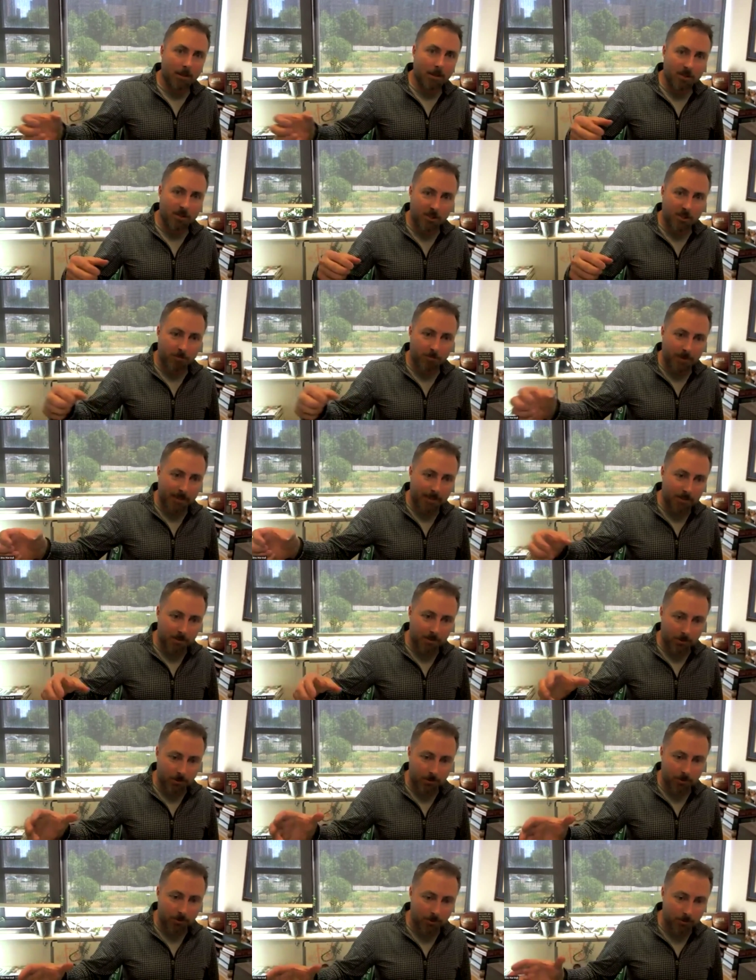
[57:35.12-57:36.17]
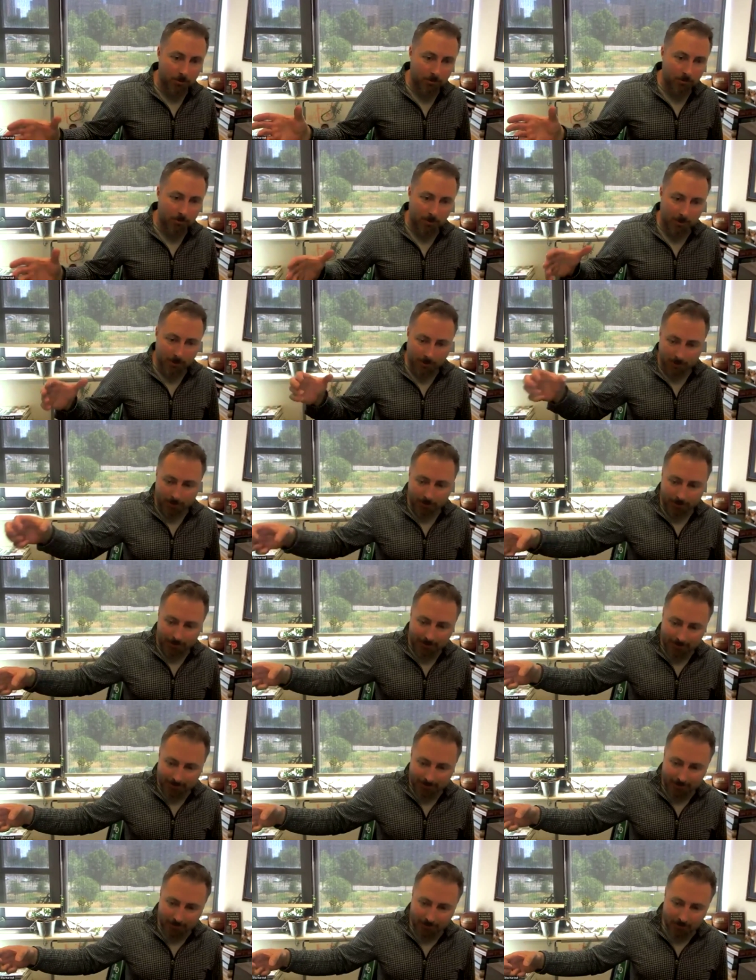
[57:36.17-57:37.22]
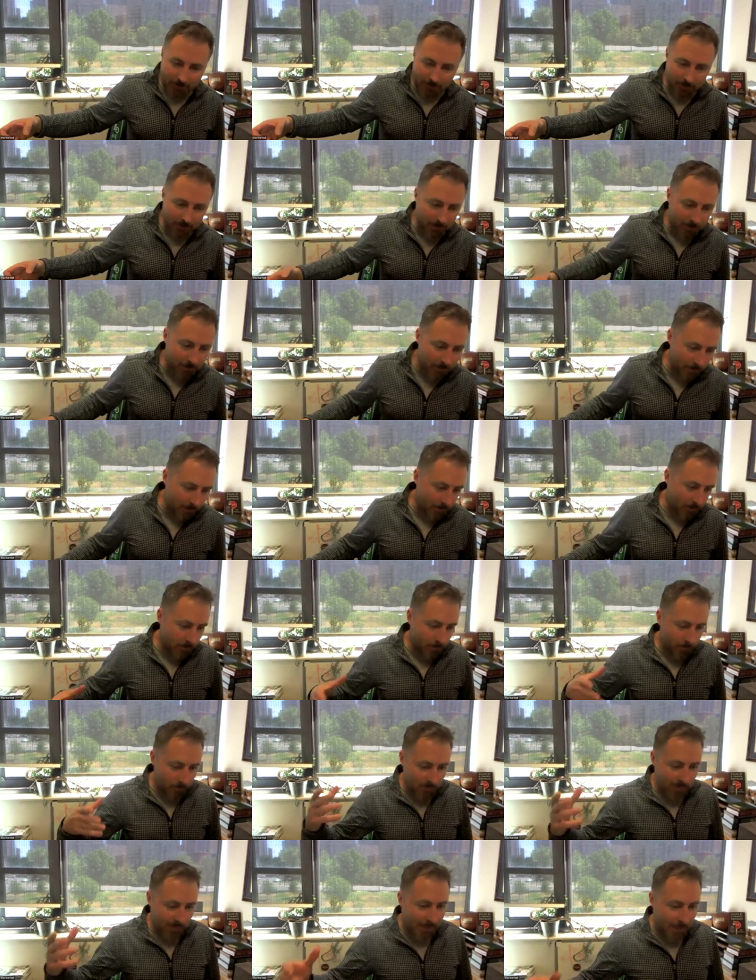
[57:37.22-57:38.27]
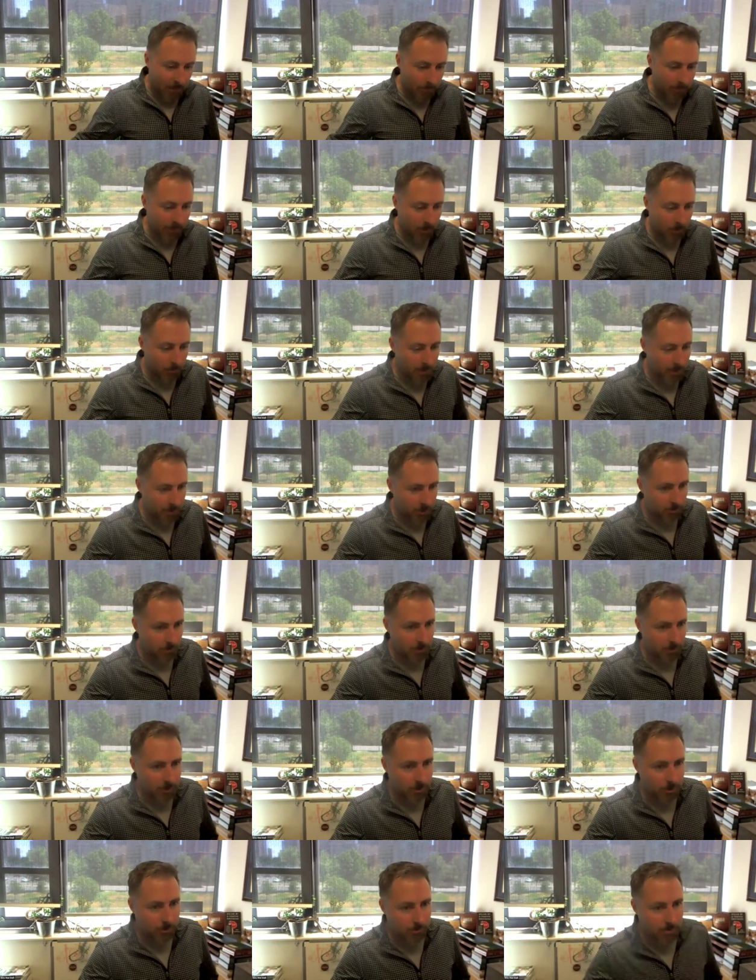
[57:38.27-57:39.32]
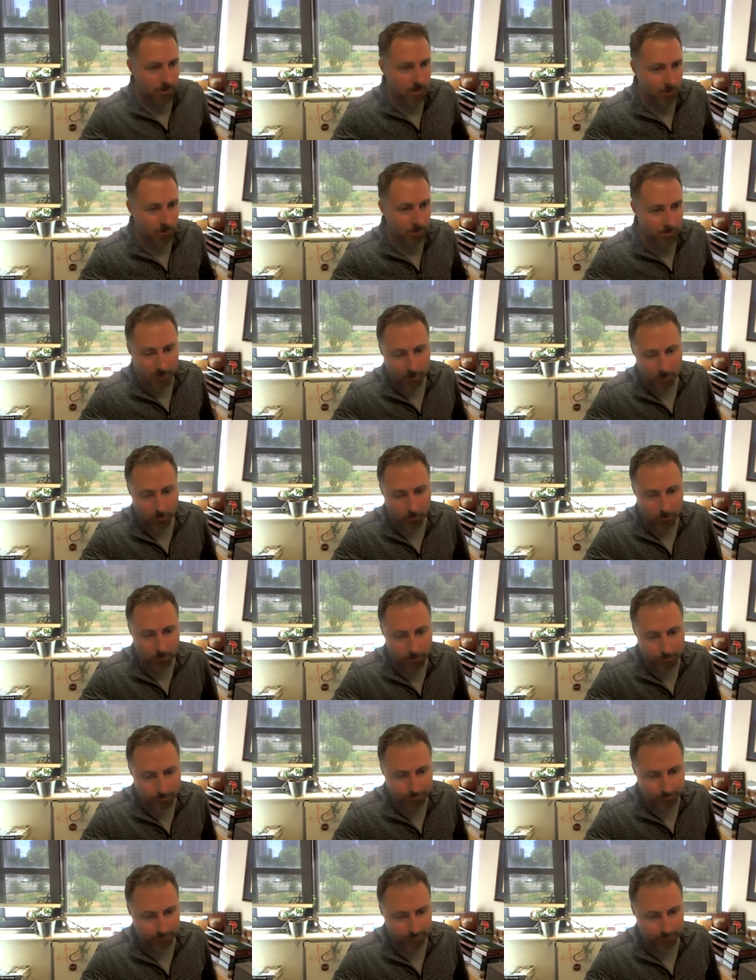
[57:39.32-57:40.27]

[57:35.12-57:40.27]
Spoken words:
speaks to the kind of bigger picture issues. That was my goal.